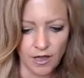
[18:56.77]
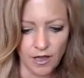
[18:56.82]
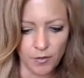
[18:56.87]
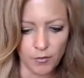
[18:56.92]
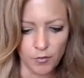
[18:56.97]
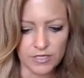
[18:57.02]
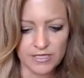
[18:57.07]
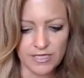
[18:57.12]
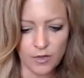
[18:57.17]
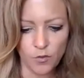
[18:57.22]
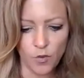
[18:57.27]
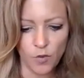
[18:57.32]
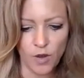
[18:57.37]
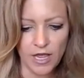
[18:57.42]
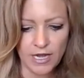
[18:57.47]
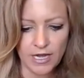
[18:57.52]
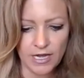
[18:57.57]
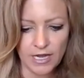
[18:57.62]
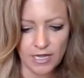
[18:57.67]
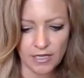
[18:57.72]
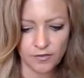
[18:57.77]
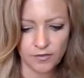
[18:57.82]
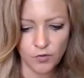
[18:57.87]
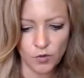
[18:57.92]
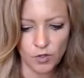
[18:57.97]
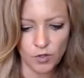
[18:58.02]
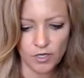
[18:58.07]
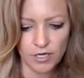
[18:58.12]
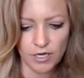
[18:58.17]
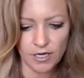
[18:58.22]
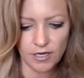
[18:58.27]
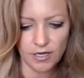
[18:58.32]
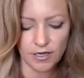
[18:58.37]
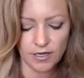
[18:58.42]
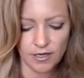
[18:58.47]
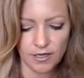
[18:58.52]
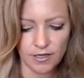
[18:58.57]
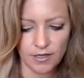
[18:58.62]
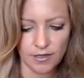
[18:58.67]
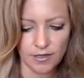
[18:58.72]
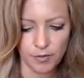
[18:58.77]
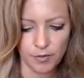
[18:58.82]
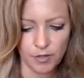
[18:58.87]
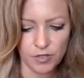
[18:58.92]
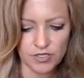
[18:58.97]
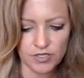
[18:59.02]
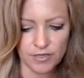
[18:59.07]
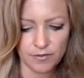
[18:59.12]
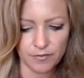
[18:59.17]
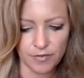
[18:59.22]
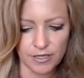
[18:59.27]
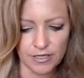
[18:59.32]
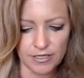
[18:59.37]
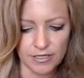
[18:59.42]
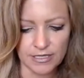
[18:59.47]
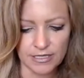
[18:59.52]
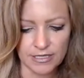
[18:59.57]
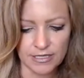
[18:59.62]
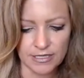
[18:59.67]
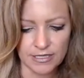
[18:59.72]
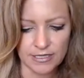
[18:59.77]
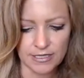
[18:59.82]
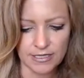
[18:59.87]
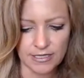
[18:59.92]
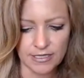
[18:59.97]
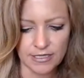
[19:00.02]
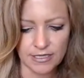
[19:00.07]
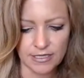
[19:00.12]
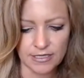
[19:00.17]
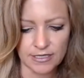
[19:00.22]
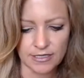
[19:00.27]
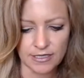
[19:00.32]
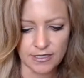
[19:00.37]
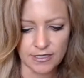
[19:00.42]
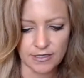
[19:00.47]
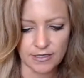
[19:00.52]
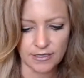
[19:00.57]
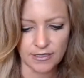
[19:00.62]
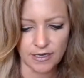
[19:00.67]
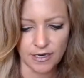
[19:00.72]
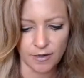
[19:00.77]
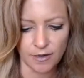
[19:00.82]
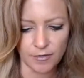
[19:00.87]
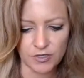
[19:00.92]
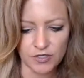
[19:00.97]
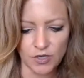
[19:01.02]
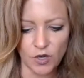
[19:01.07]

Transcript: We sell wine in California in the person, but DTC is a e-commerce.